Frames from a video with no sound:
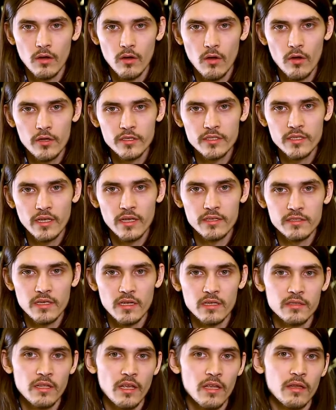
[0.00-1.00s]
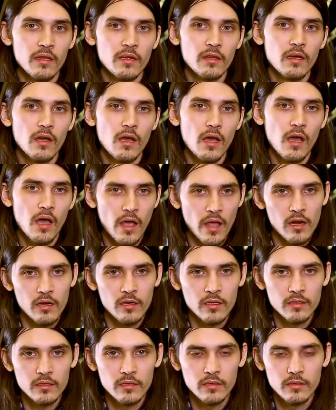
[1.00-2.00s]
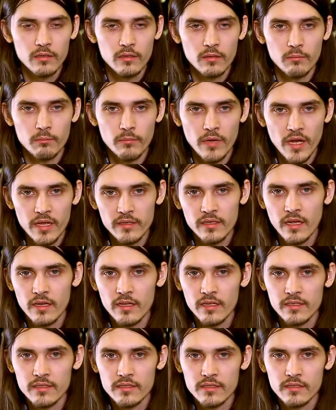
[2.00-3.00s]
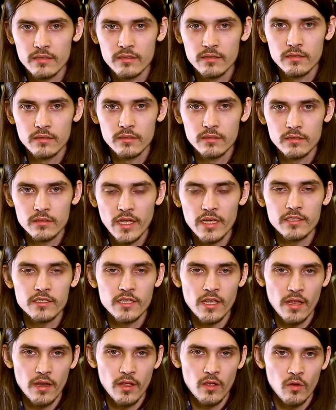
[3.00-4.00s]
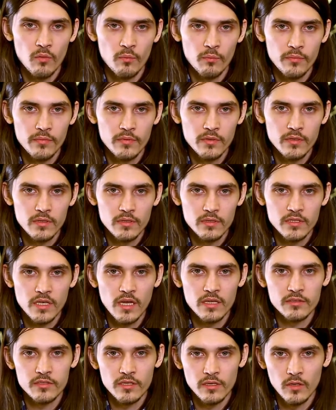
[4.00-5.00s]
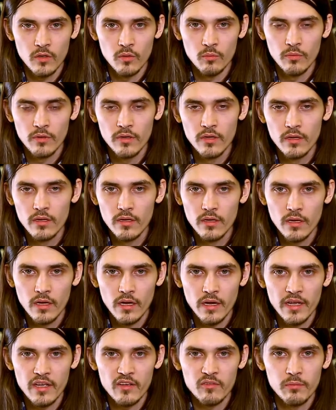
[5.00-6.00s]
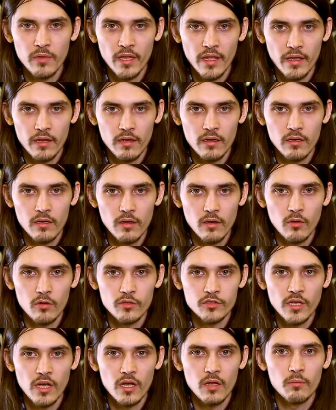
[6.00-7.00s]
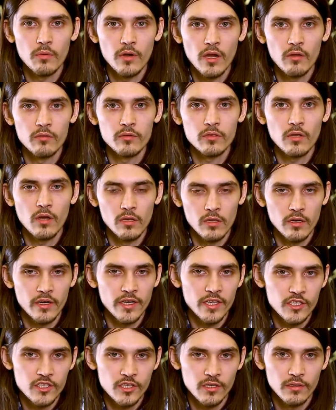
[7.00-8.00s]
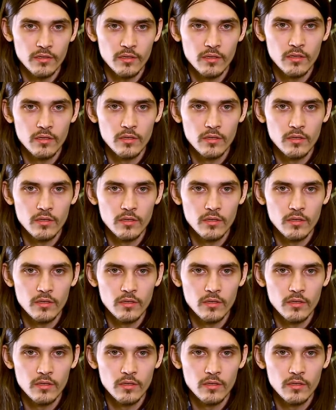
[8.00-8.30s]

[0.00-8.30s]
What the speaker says: Oxides containing iron, manganese, titanium, tantalum have black or dark brown coloration.